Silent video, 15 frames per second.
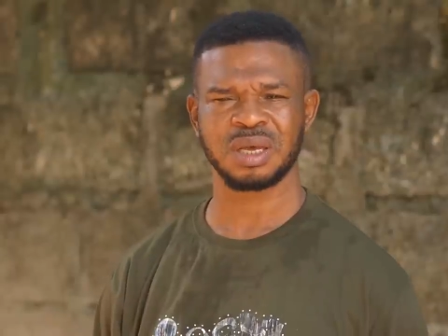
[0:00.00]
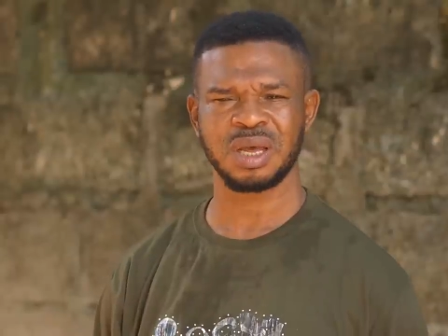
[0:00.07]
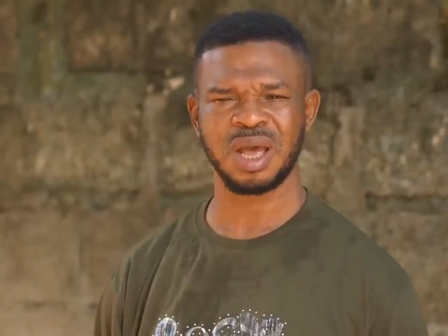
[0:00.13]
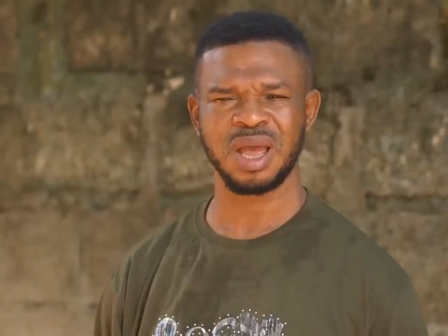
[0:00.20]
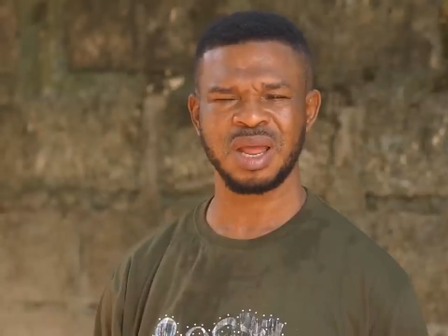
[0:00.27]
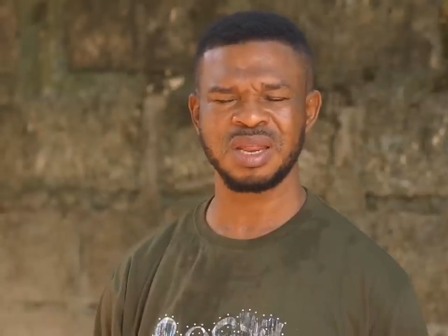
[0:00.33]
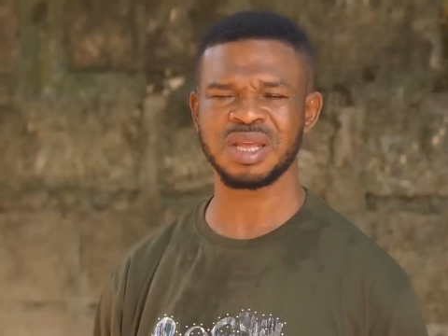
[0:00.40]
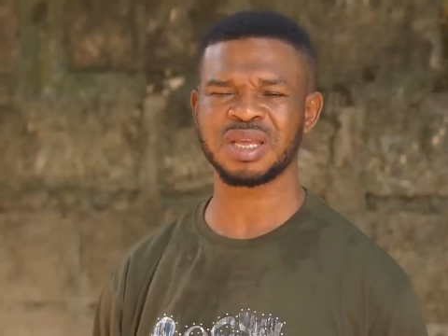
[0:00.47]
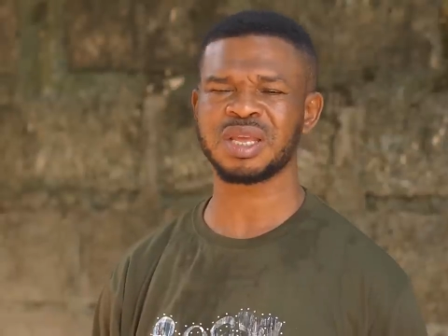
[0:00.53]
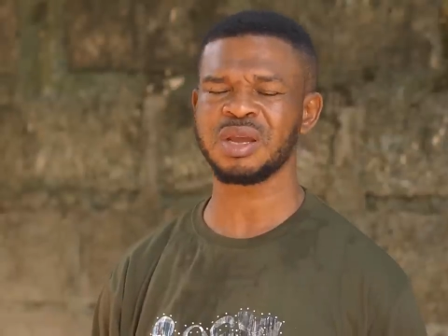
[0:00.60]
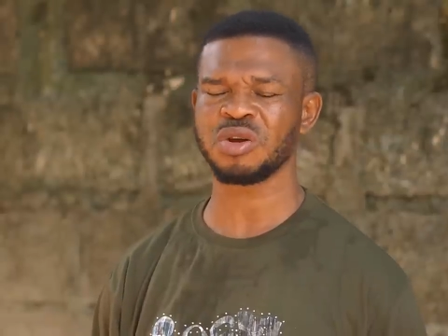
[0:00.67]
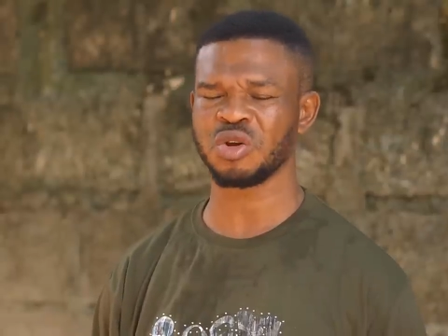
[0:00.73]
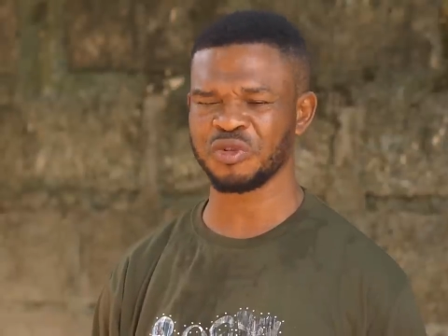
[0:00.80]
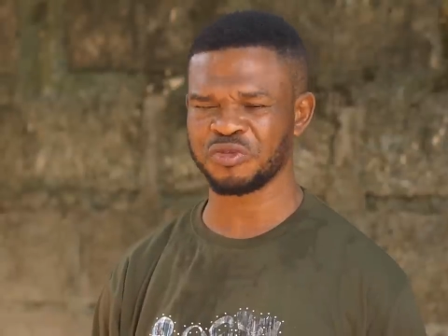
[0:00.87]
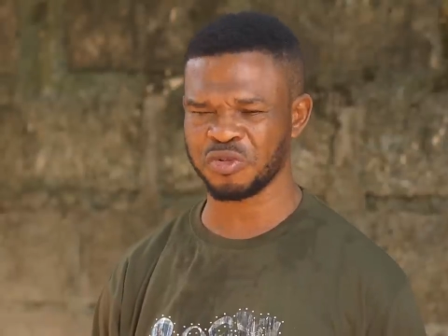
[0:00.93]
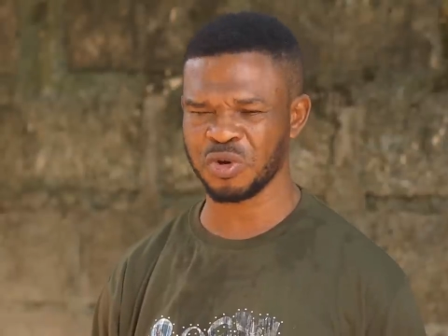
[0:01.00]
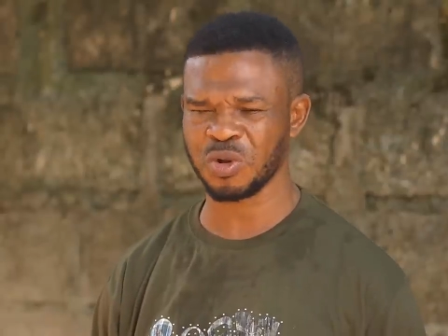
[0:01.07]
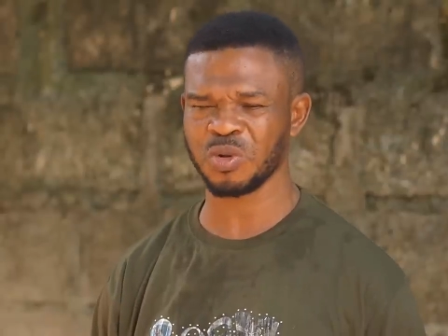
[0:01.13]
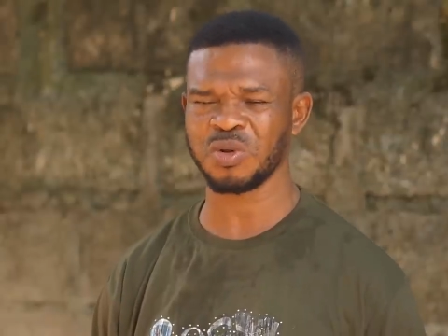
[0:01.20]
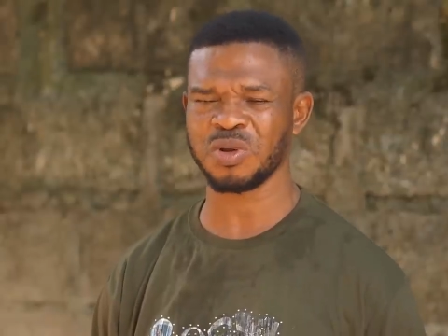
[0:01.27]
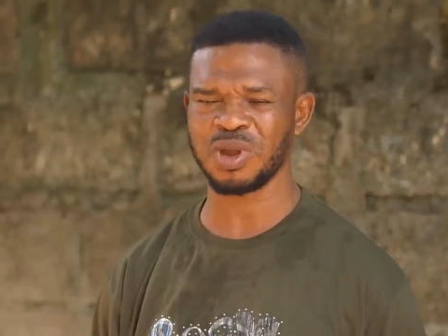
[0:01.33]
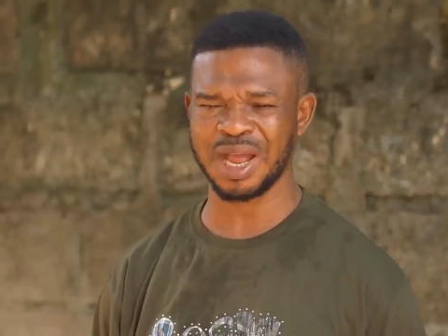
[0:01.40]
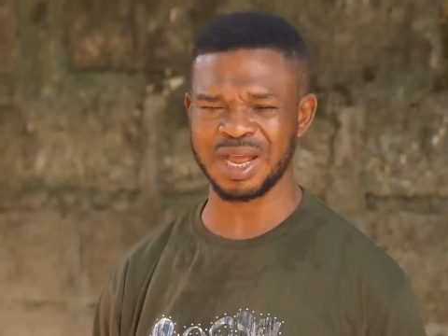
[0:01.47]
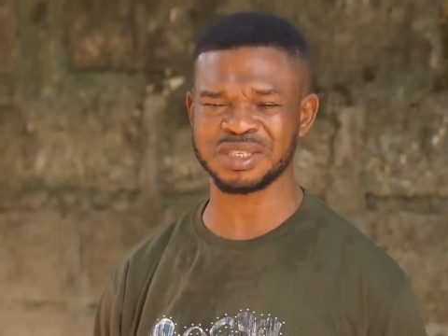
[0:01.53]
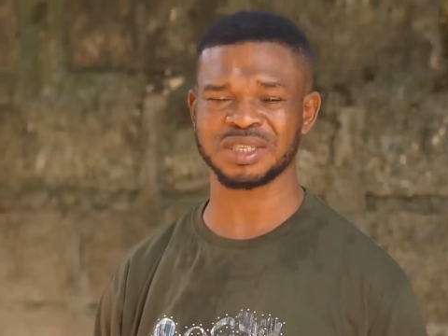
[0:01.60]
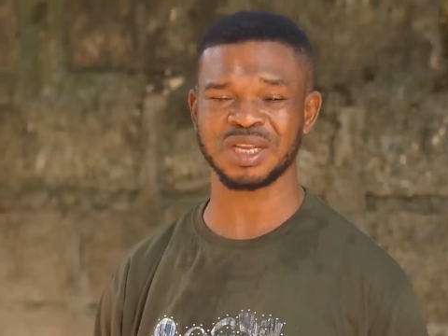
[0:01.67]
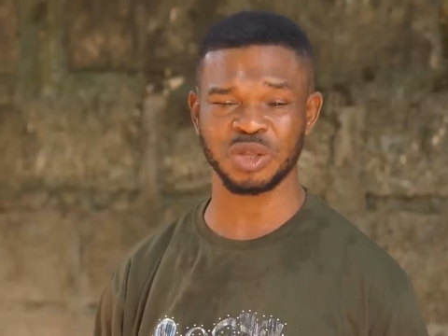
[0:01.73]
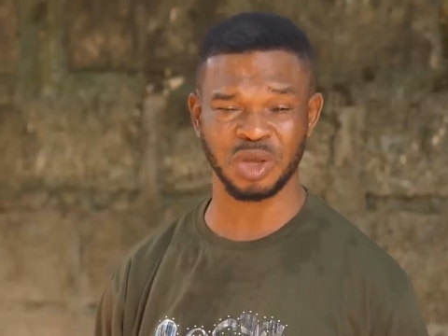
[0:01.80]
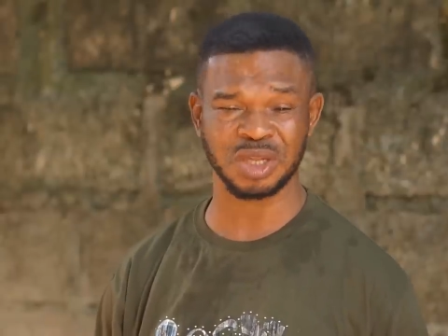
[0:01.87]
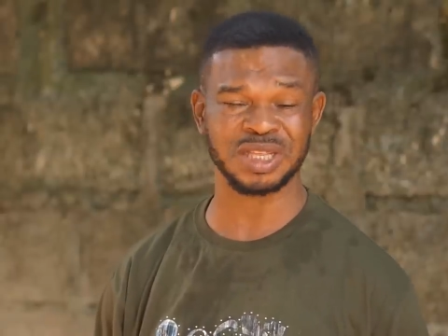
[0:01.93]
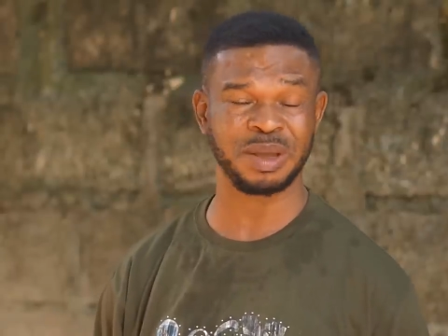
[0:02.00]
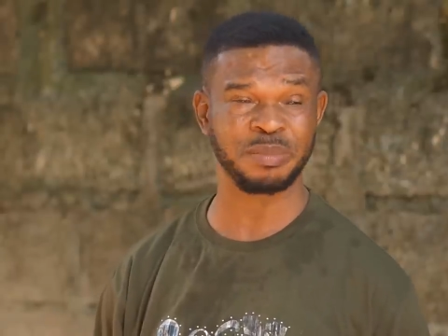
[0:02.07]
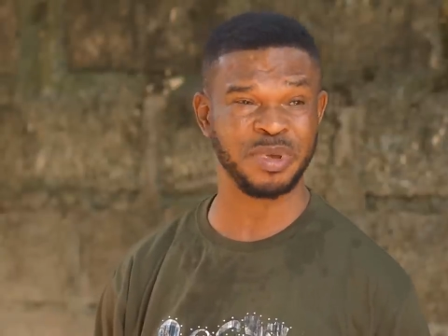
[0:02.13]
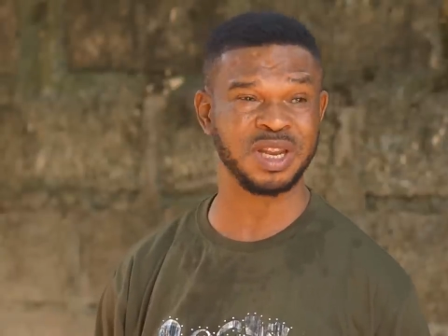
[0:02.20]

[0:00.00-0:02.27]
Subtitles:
The king of Oru has a daughter,